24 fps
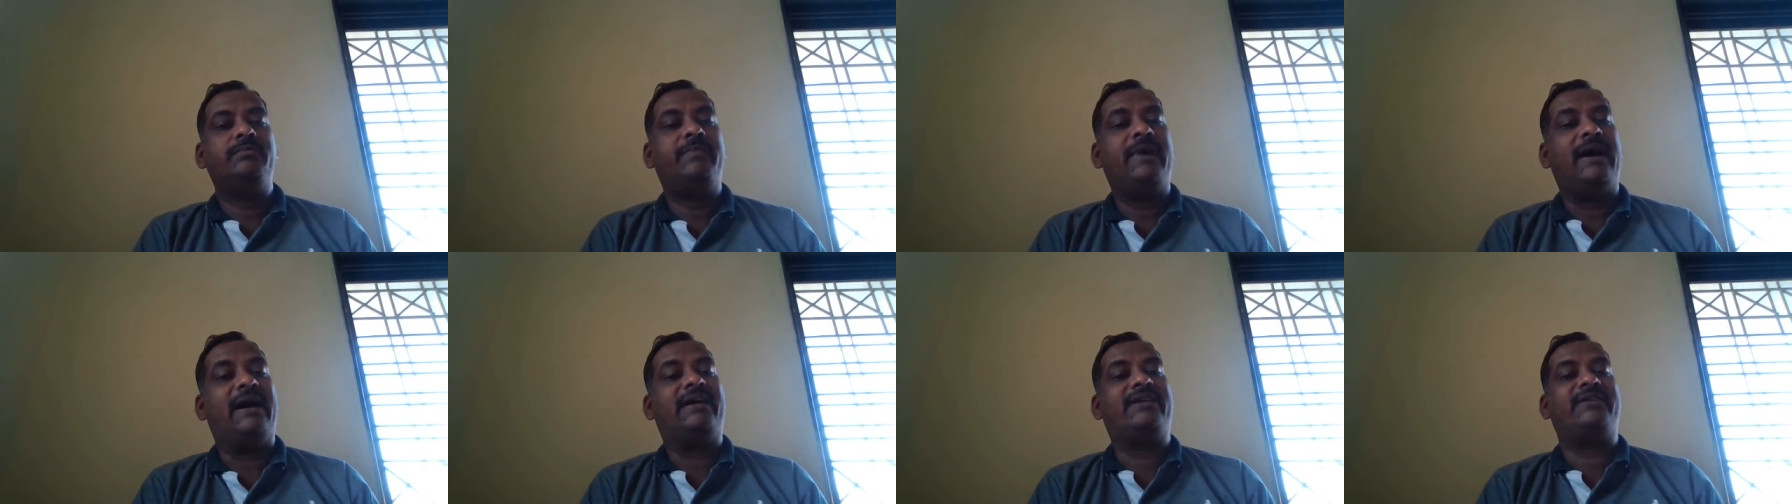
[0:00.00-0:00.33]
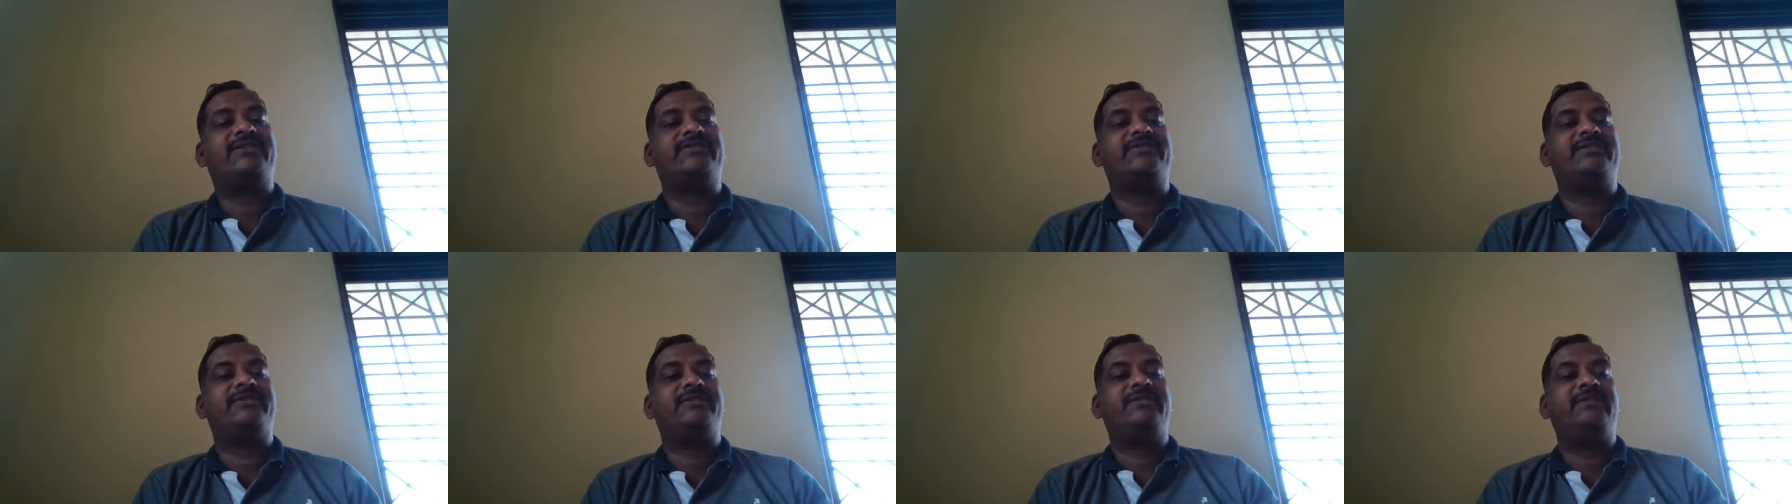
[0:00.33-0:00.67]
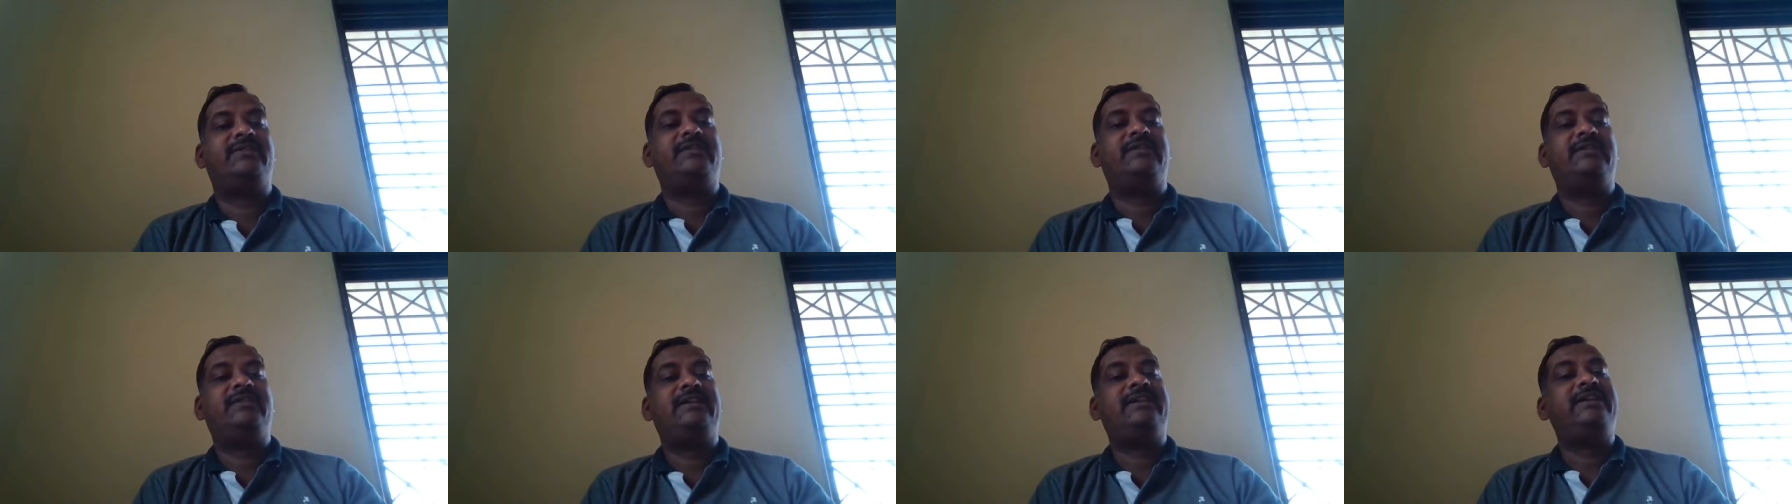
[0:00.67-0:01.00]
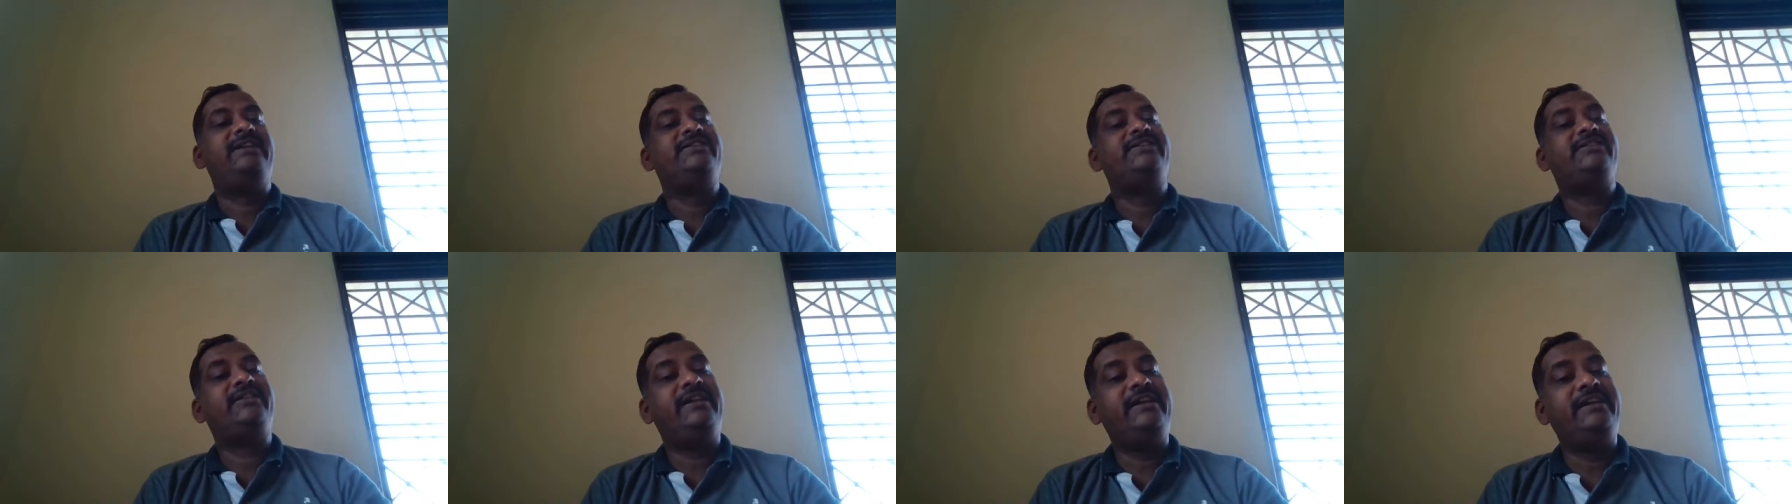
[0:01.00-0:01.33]
parts,
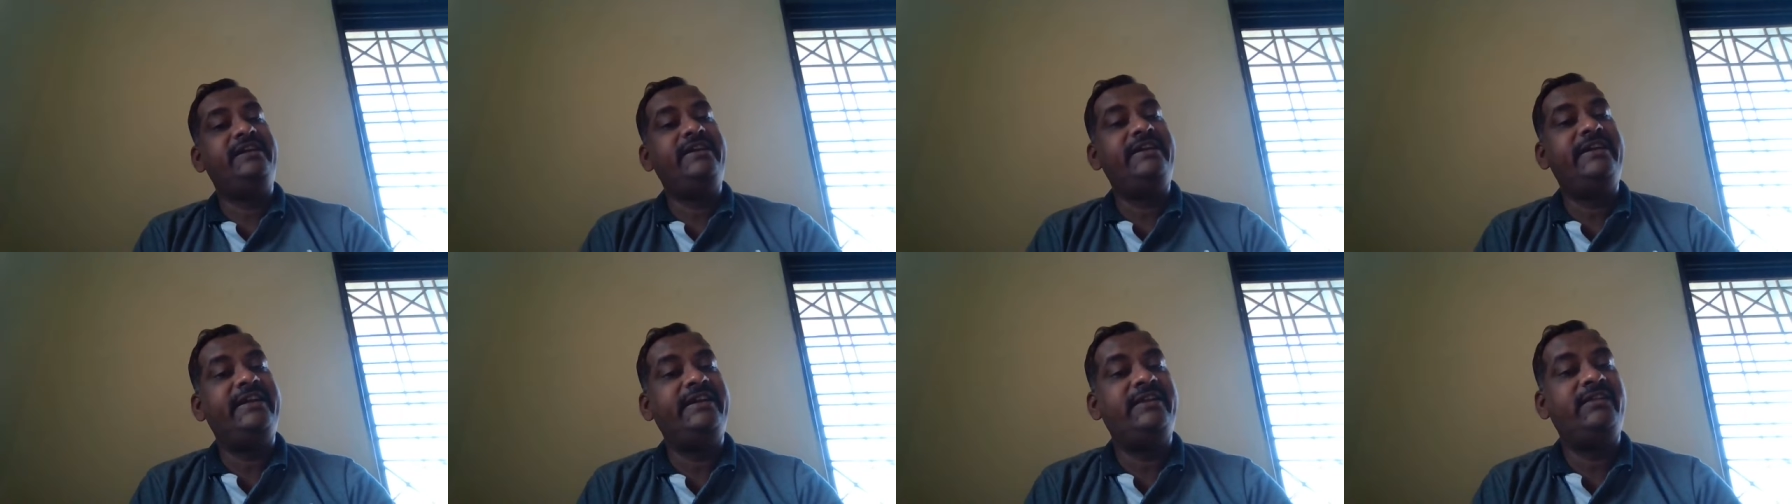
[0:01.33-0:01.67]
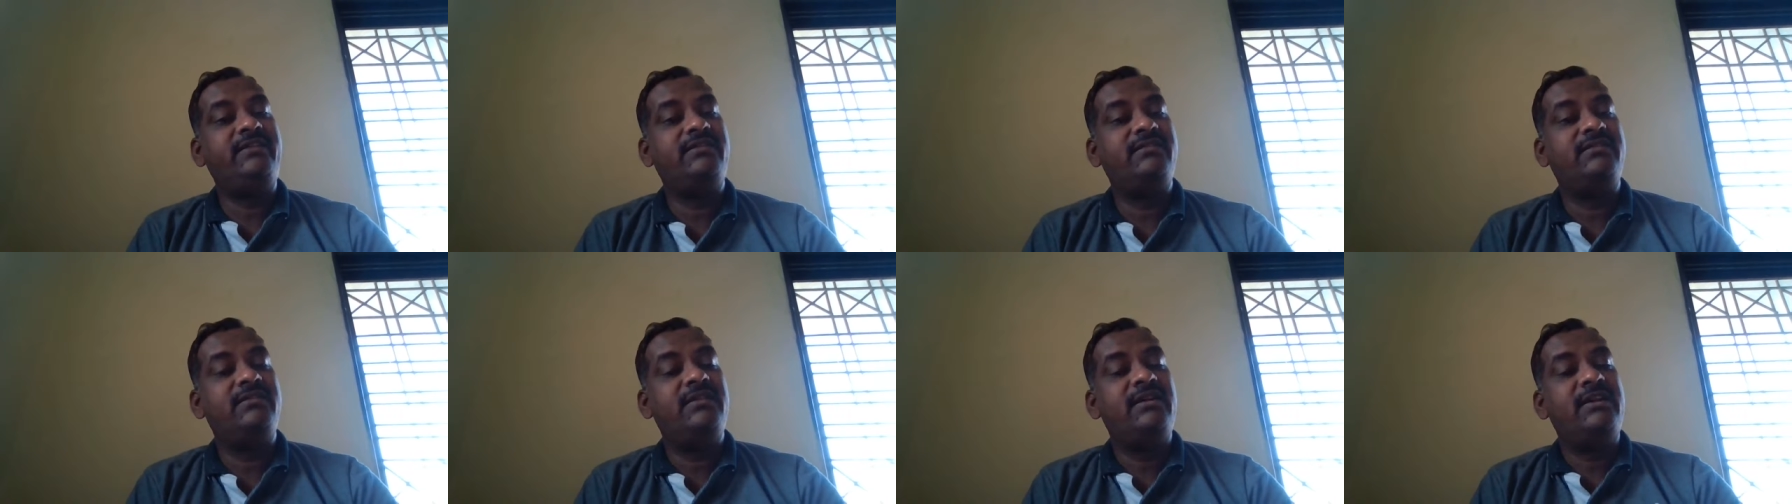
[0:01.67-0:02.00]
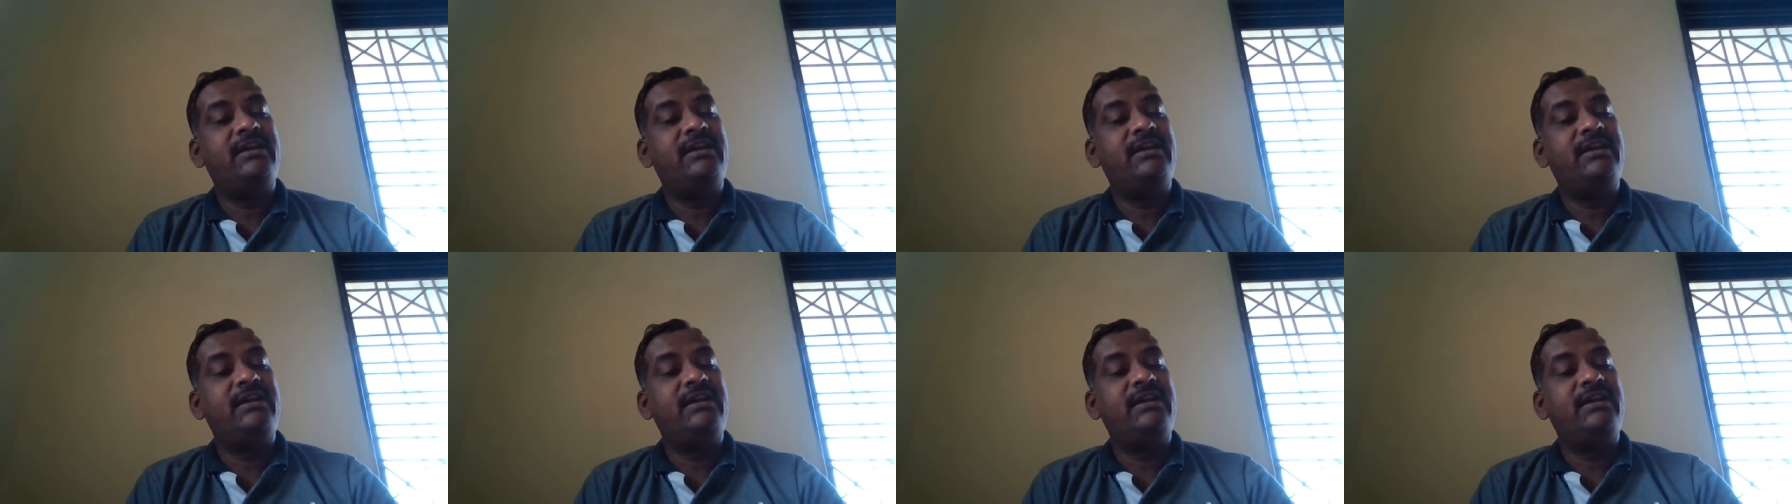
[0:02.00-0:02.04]
that is content.